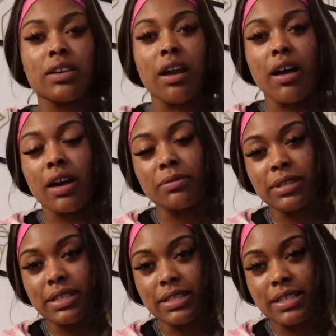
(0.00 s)
I'm
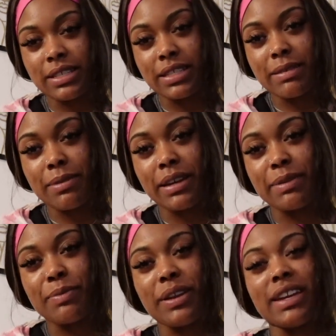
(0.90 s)
listening to somebody
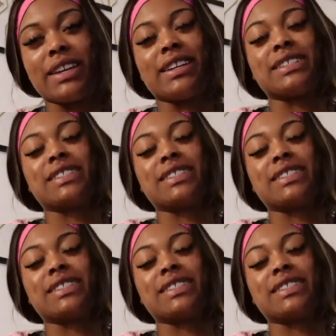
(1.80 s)
breaking